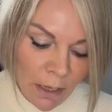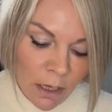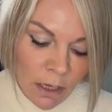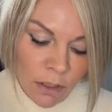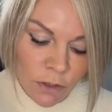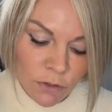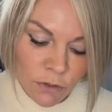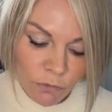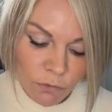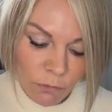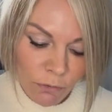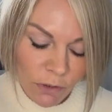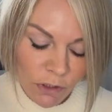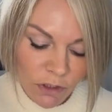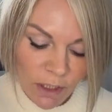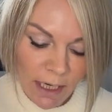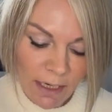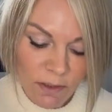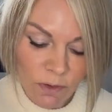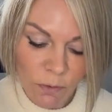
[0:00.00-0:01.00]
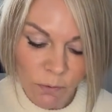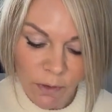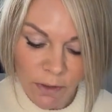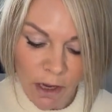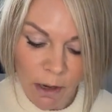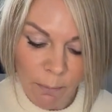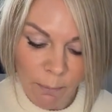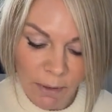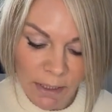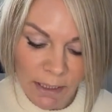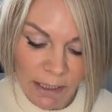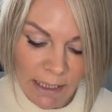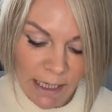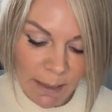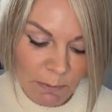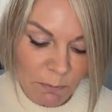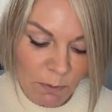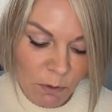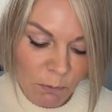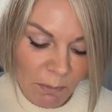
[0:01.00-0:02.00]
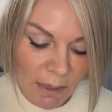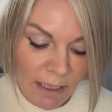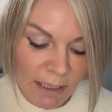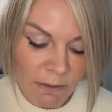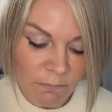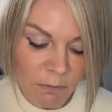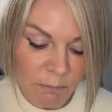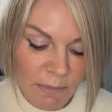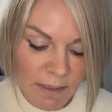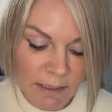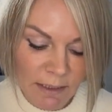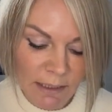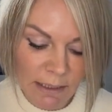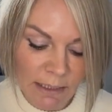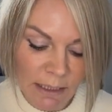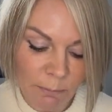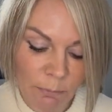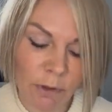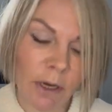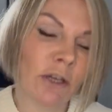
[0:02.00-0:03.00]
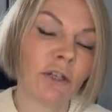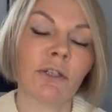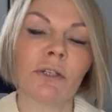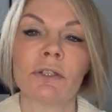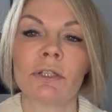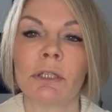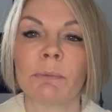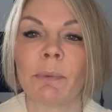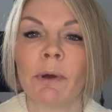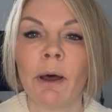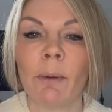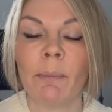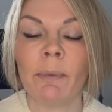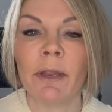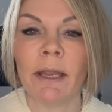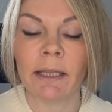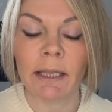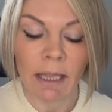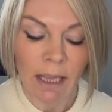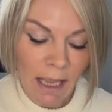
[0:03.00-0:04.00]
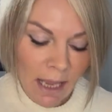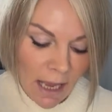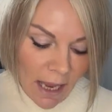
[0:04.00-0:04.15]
stronger checks on company names which may give a misleading impression to the public,